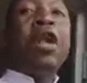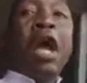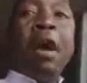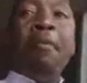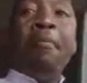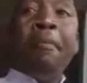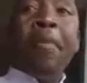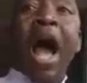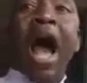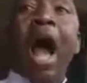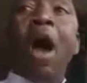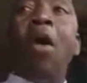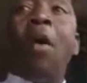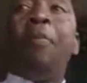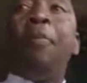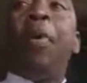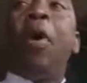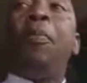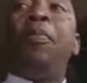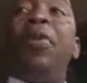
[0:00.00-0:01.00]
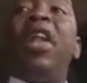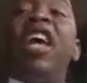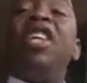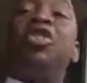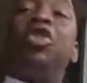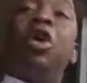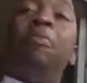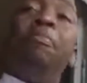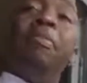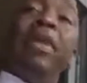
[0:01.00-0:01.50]
our number, our
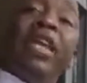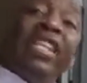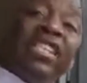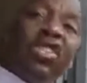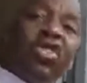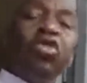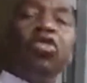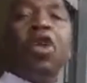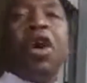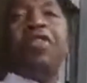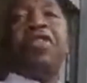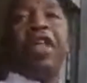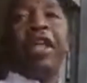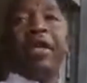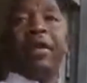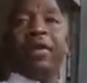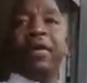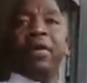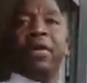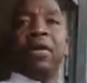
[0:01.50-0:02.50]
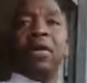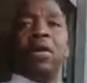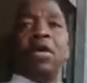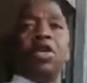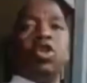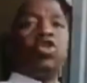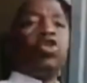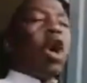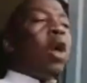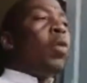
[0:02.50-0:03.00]
population means nothing.
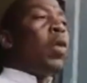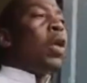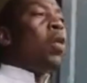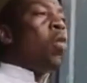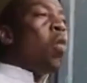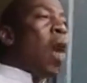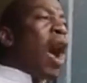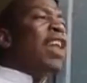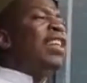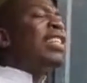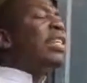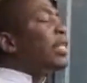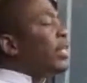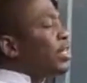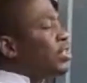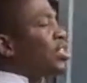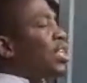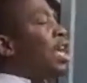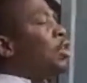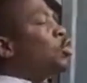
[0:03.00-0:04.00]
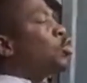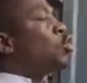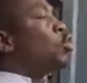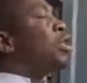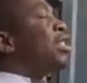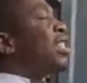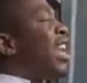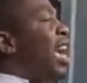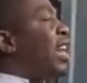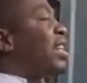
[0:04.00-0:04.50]
So we want
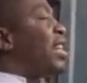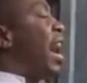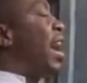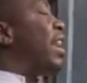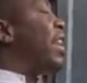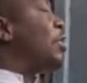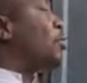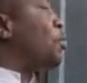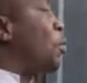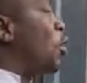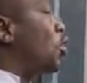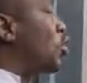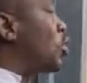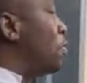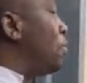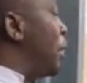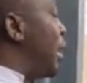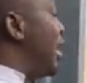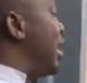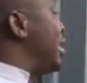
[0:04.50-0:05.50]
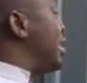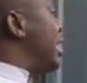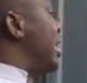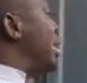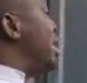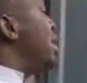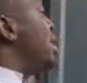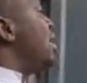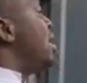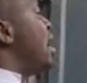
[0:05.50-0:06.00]
Christians to take their
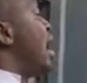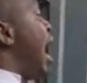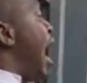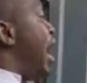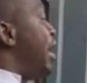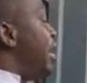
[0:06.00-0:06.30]
responsibility